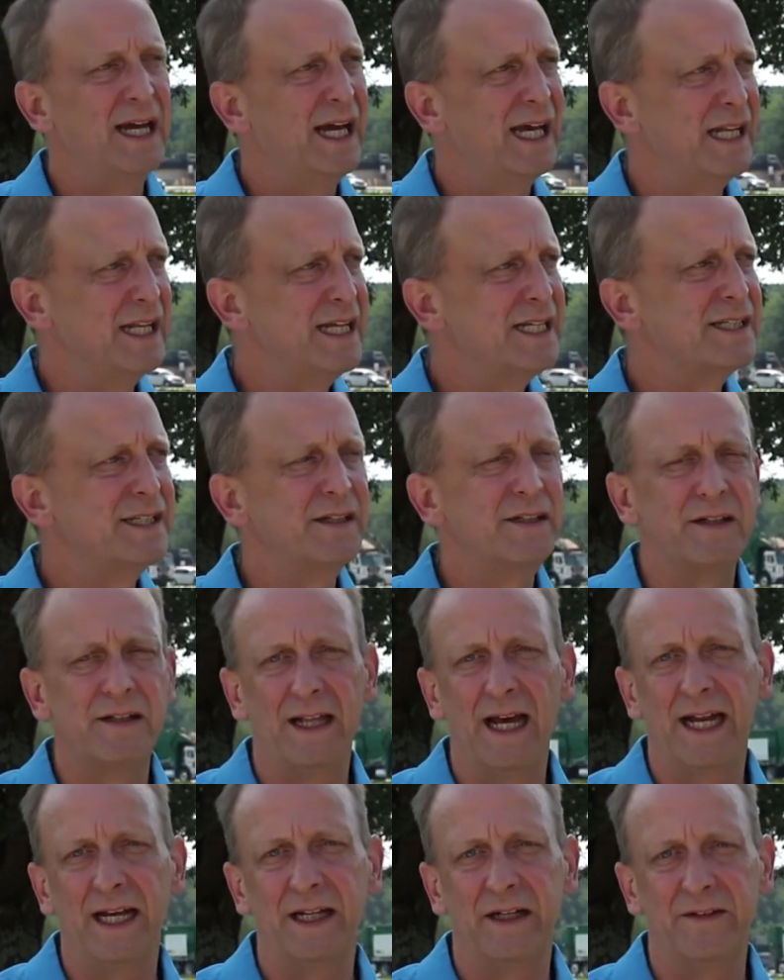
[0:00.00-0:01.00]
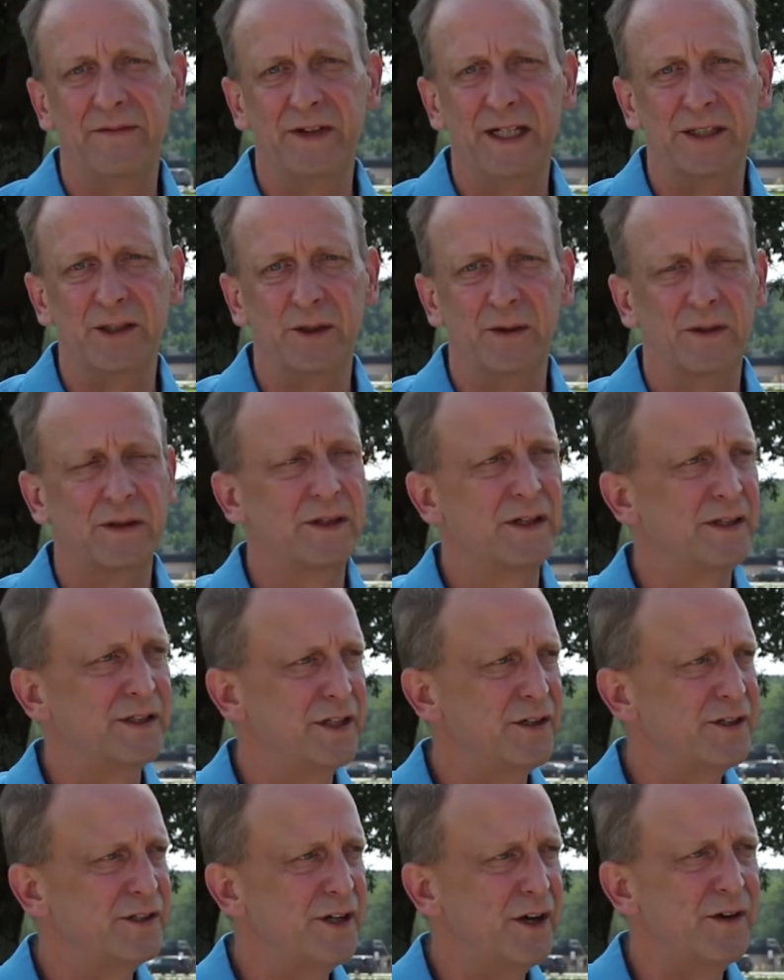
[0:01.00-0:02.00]
and listen to that individual because
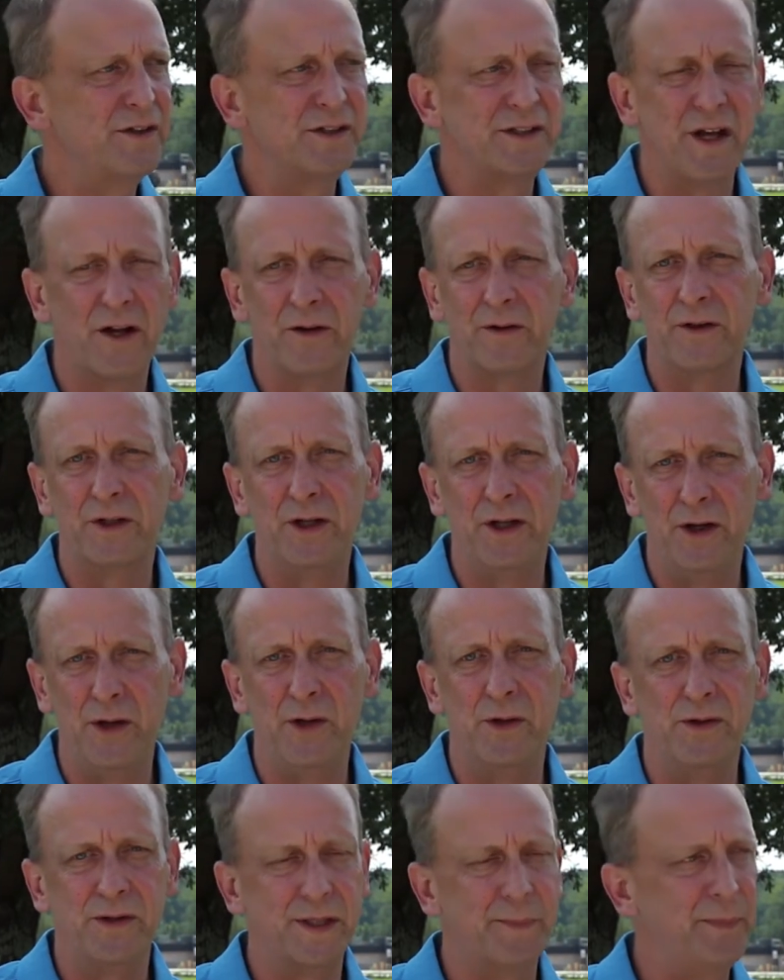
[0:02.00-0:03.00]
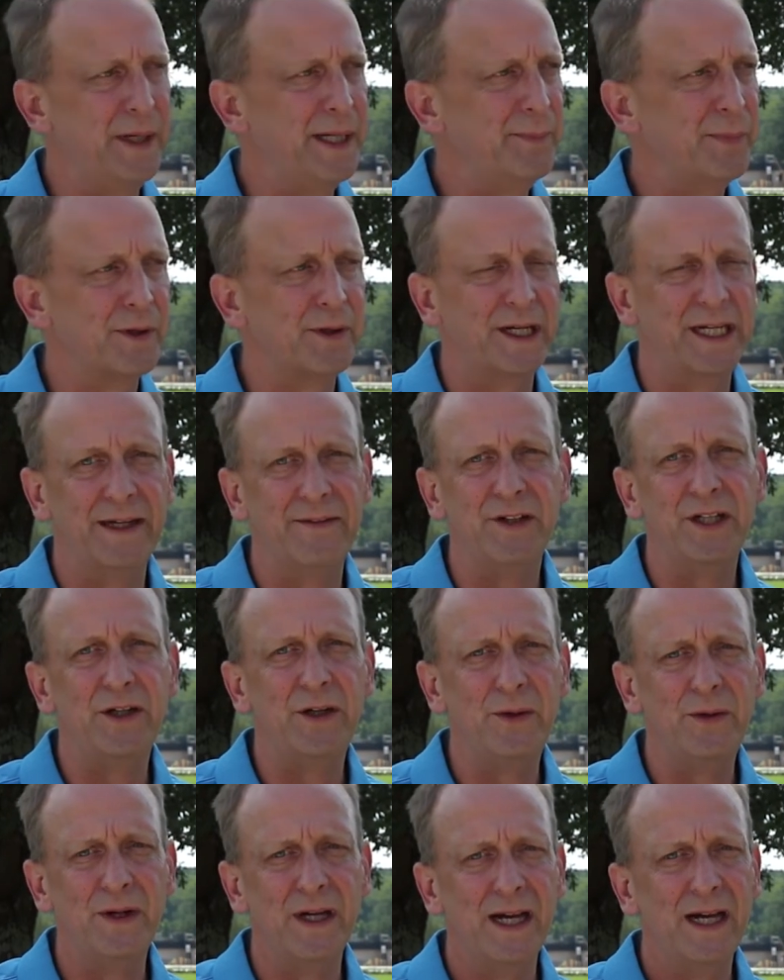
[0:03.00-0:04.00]
there's certain subtle cues that people are giving
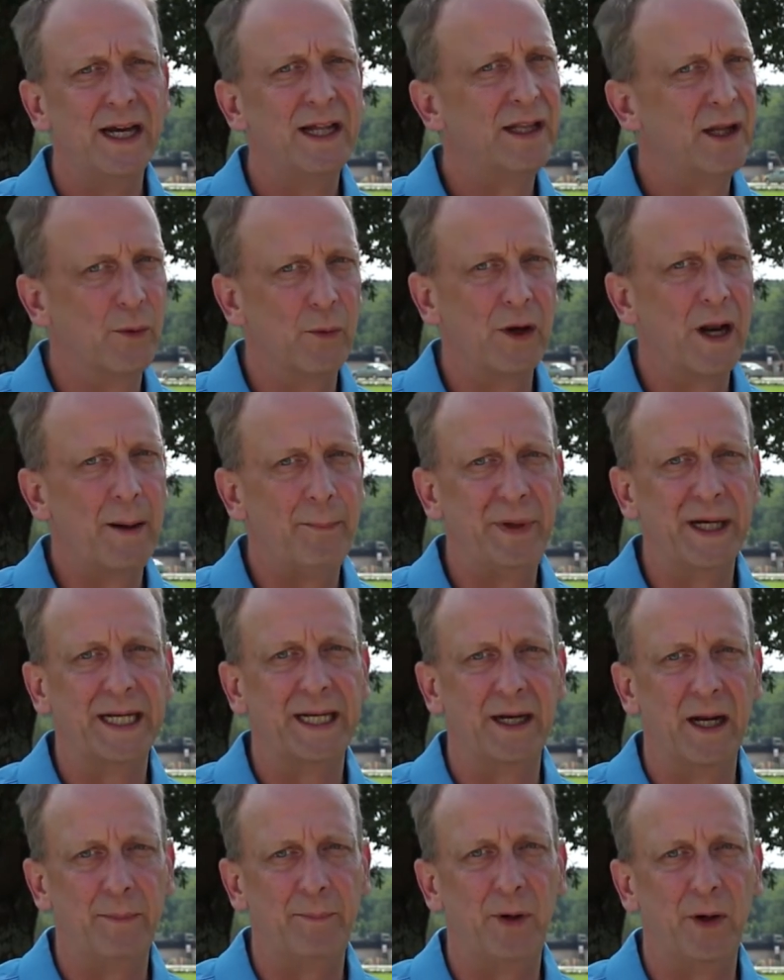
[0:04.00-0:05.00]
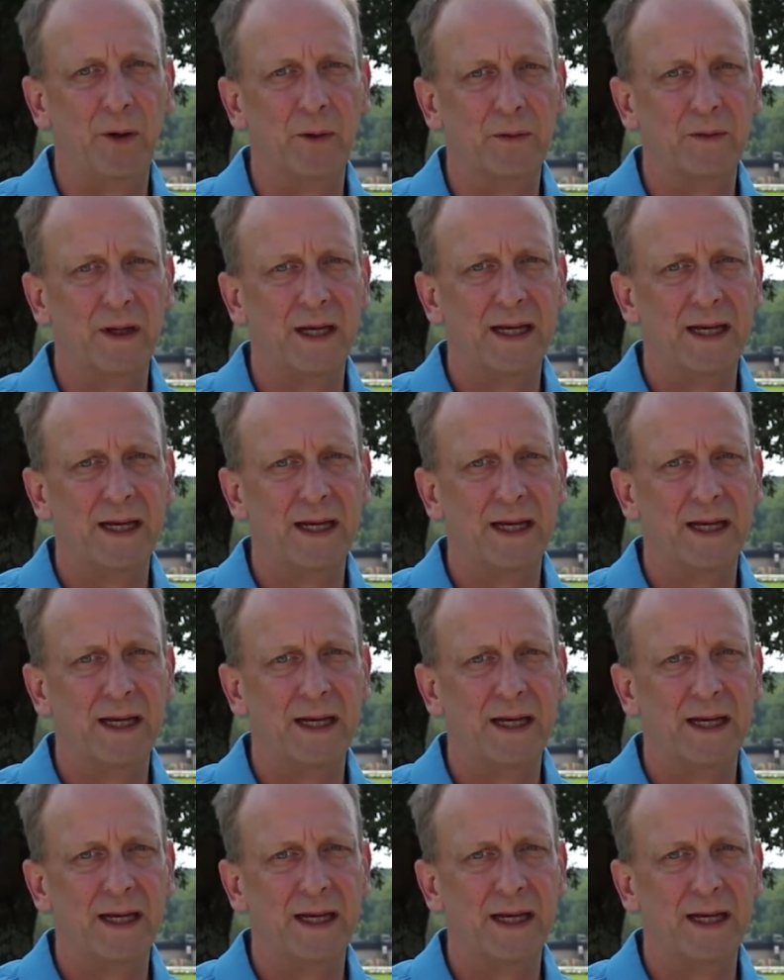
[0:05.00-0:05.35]
you that we're not picking up on.